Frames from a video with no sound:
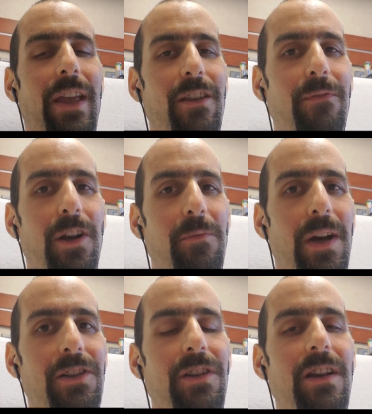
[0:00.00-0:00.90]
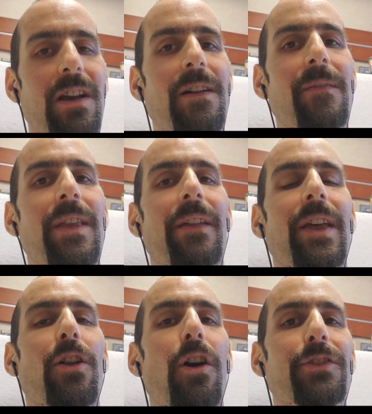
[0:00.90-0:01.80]
thank you very much. And
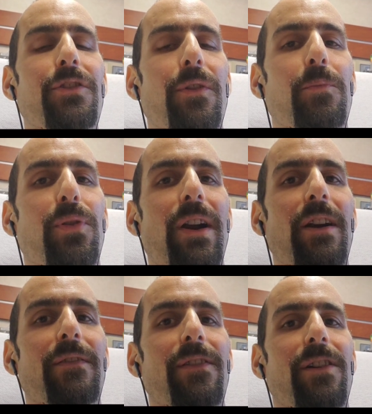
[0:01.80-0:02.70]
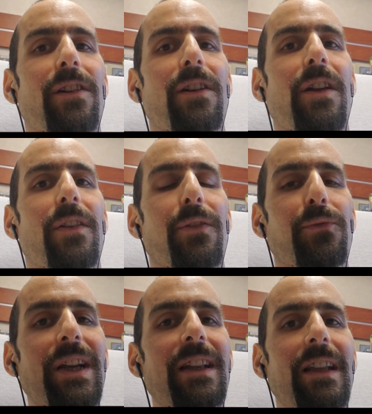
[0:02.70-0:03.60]
then also the prayer for
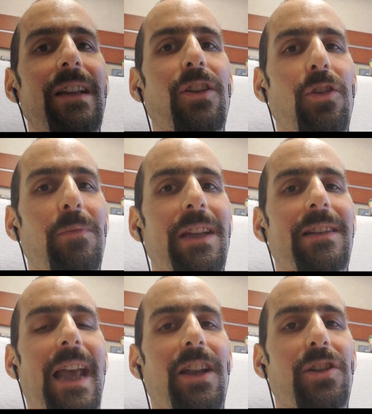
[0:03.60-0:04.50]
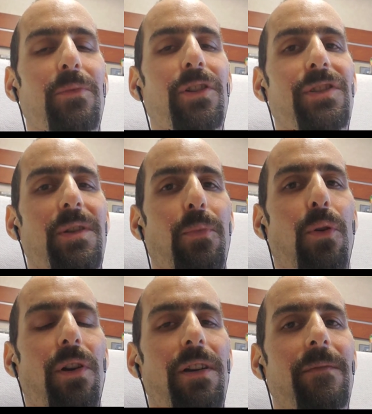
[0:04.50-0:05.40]
3D human tangible
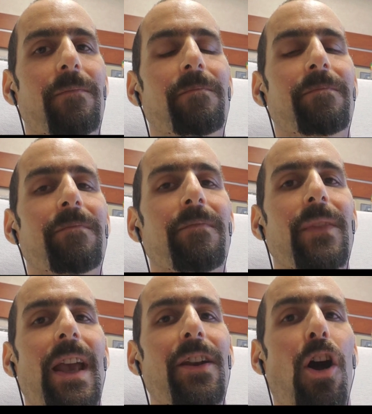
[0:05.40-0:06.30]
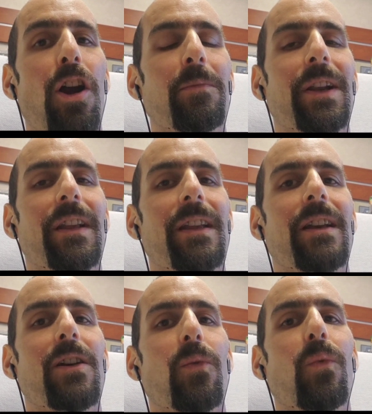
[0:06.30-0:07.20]
support and harmony
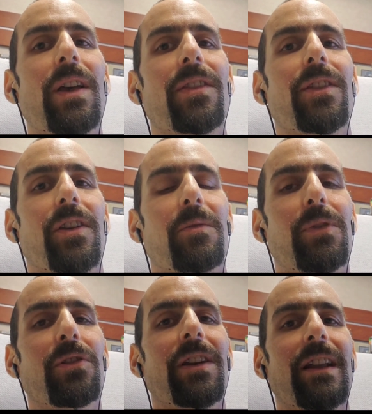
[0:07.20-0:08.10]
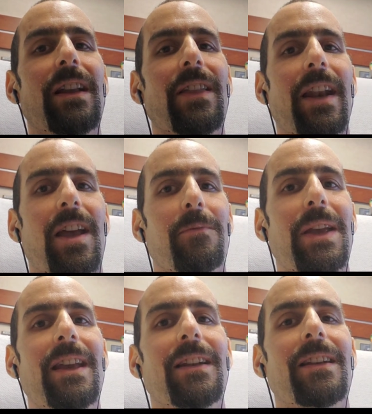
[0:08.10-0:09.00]
with the community that I'm
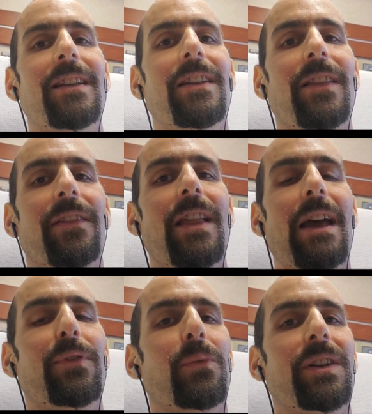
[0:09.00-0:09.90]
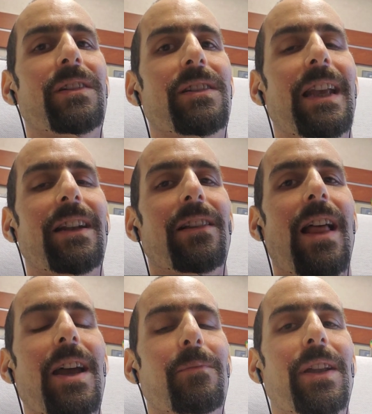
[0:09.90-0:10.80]
in, that everyone's in
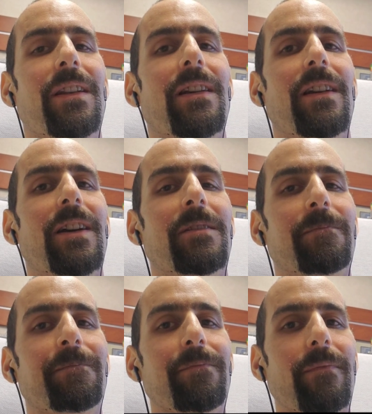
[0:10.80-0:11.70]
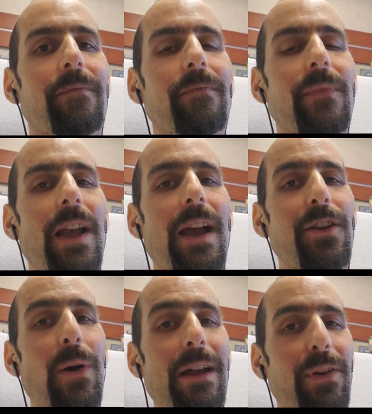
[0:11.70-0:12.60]
alignment. I
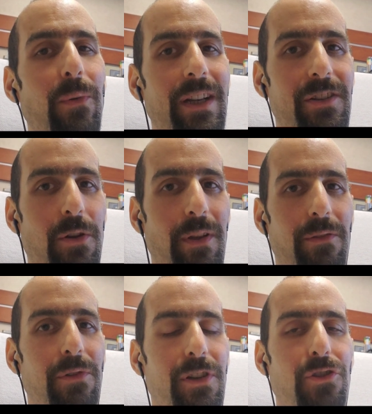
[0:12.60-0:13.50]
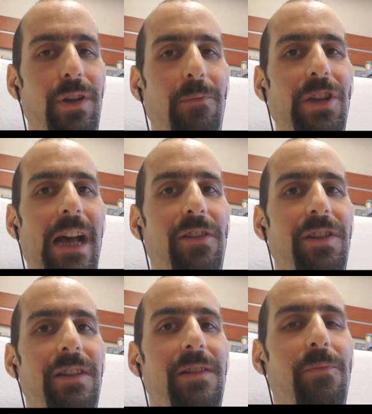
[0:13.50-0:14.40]
know everyone is going through extreme
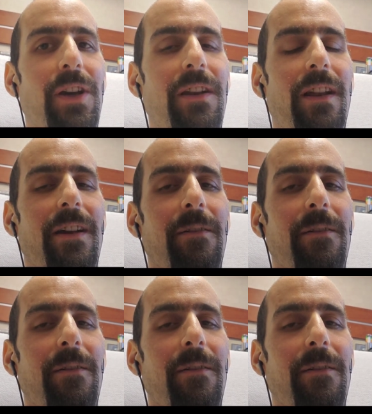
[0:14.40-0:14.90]
challenges, but